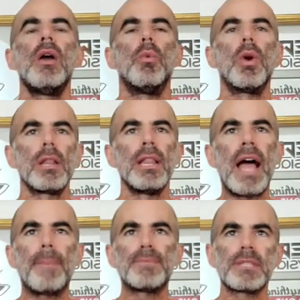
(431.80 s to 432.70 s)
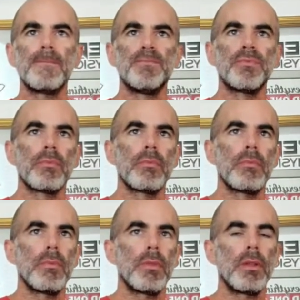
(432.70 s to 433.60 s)
One of the laps,
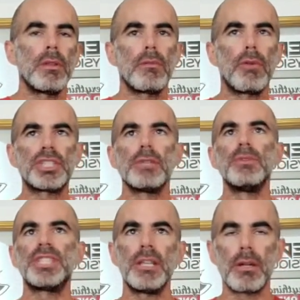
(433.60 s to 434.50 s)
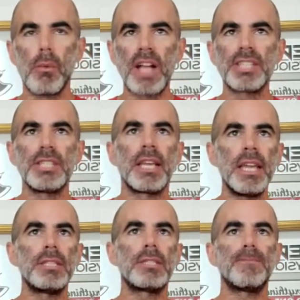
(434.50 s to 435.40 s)
the, the Russian was sitting there watching the
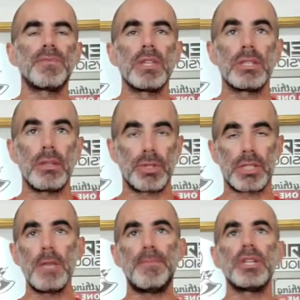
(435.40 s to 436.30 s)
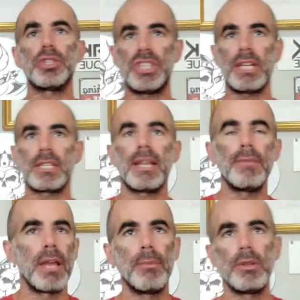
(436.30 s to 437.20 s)
kids. They were sleeping, so she had to stay
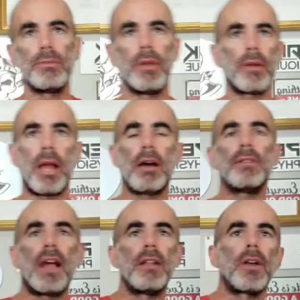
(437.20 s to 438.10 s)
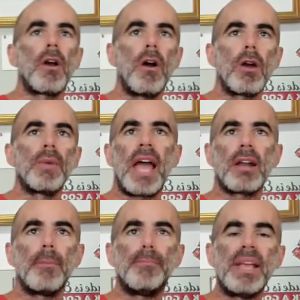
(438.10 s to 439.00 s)
with them. We, they were out down in the car. We had
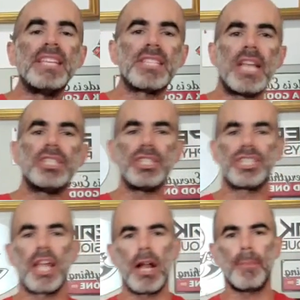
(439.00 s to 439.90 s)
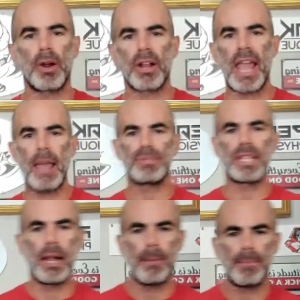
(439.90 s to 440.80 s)
our base station set up, our camp
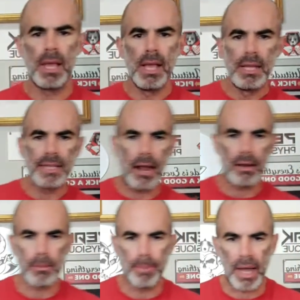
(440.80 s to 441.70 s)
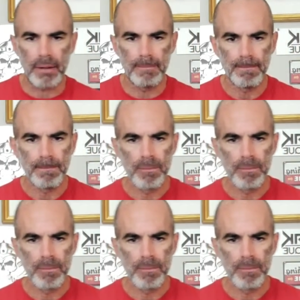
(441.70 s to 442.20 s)
set up down at the bottom.